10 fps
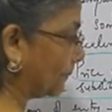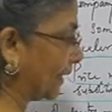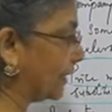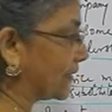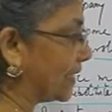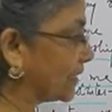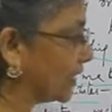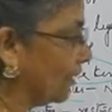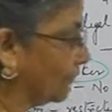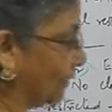prices
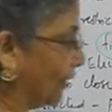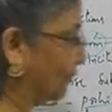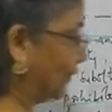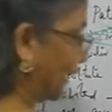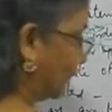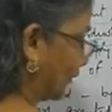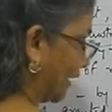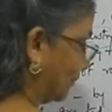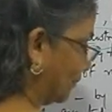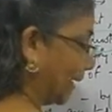from
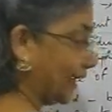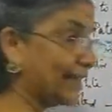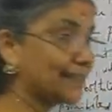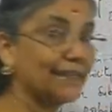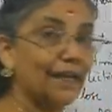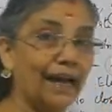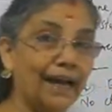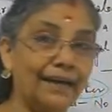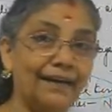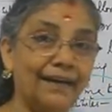different buyers,
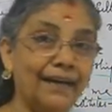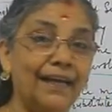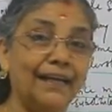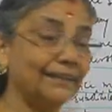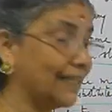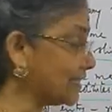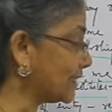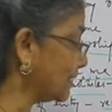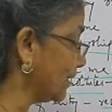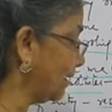and
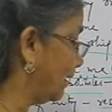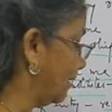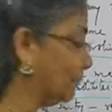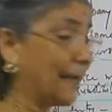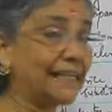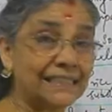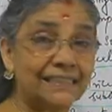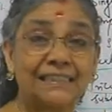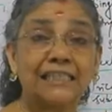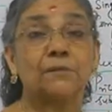this
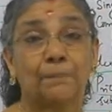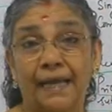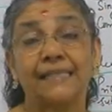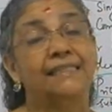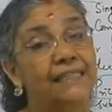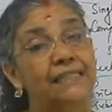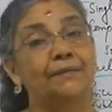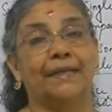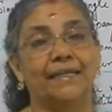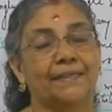is price
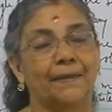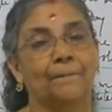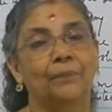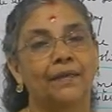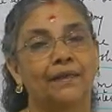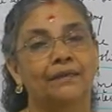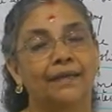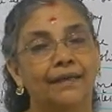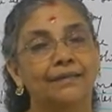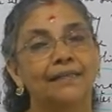discrimination.
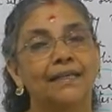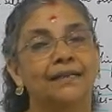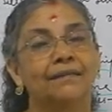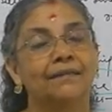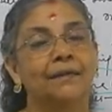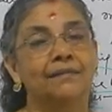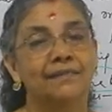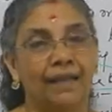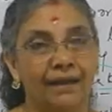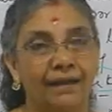That is, the
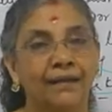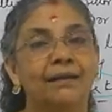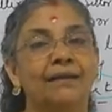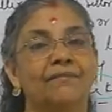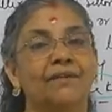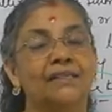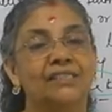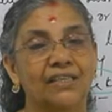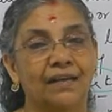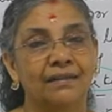seller will
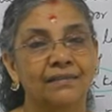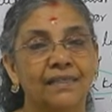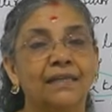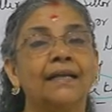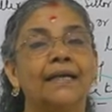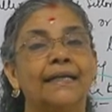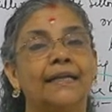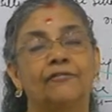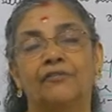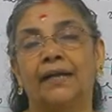charge
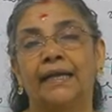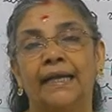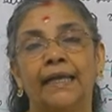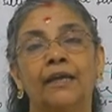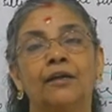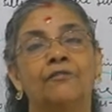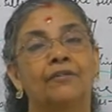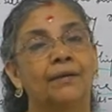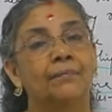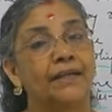differently
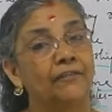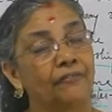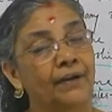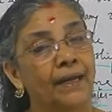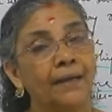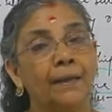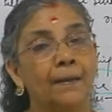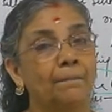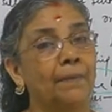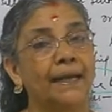from
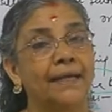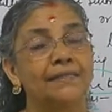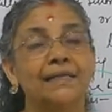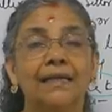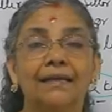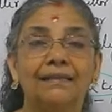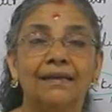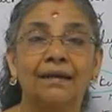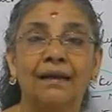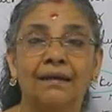different buyers.
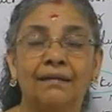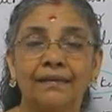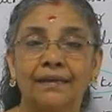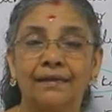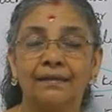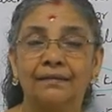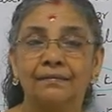Here